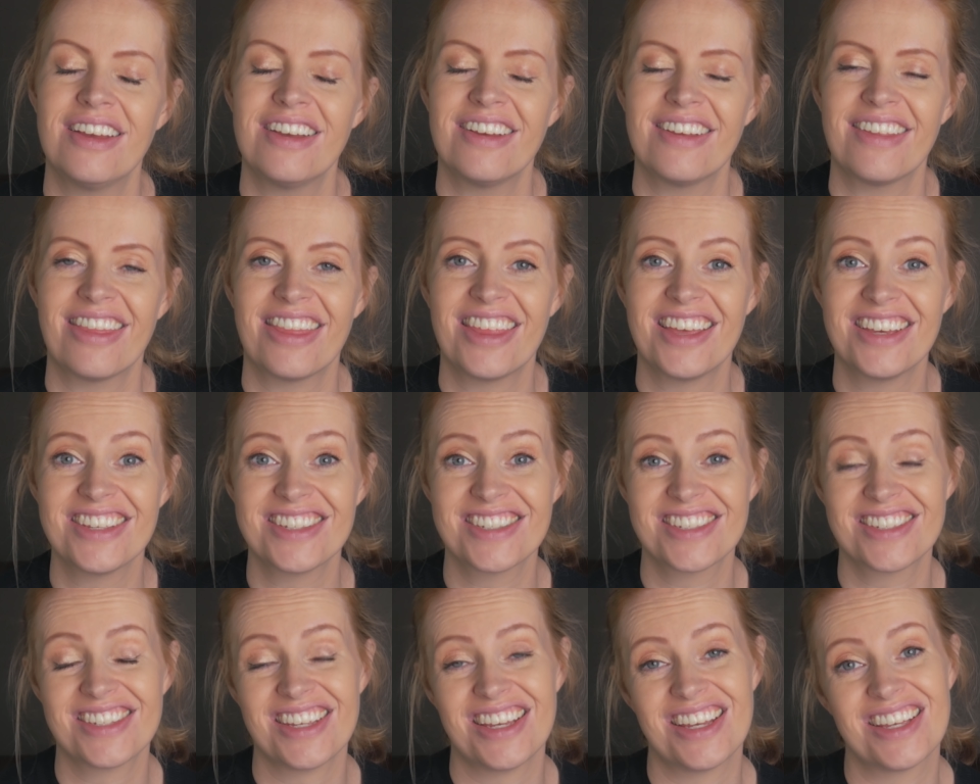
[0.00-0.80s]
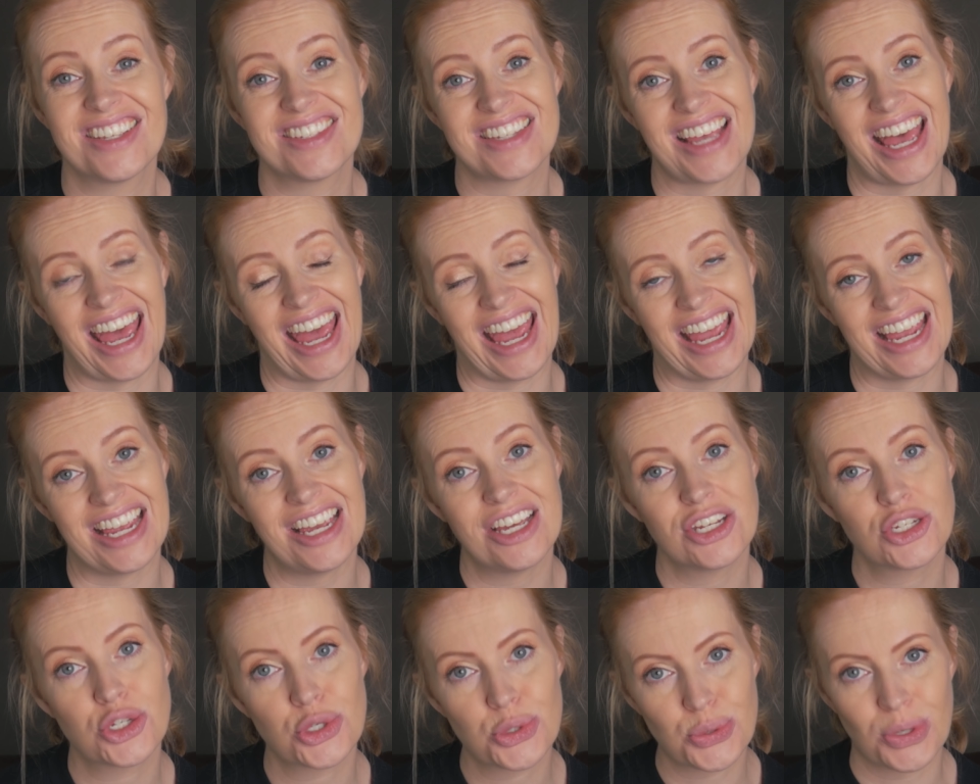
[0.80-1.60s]
This is a
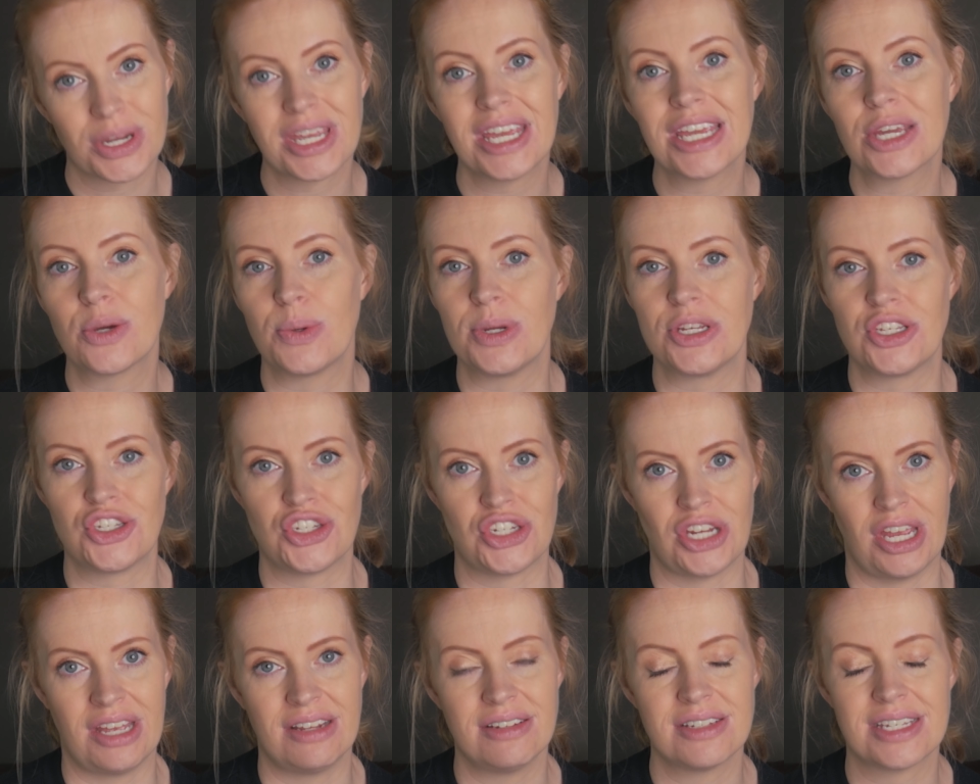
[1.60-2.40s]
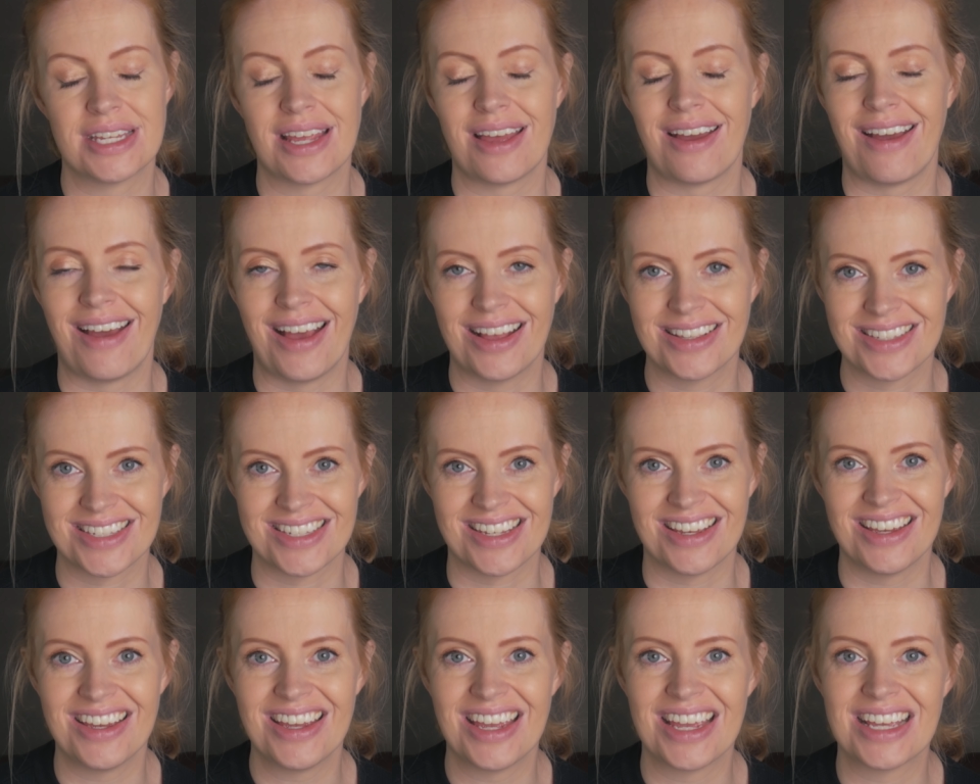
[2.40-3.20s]
tricky question to
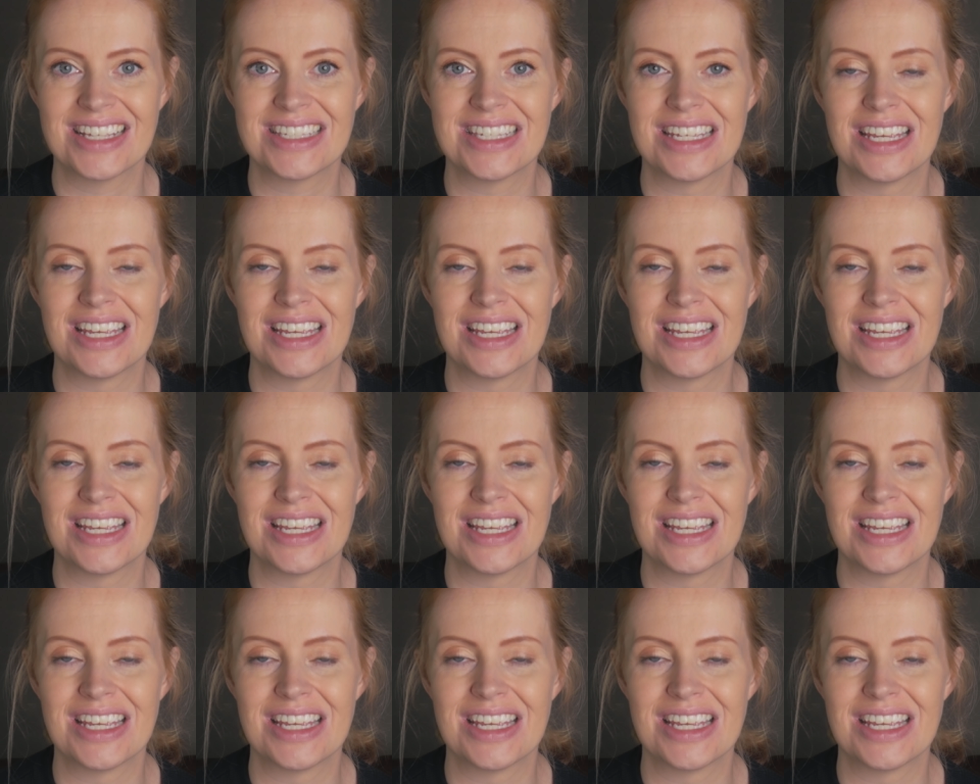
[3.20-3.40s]
answer as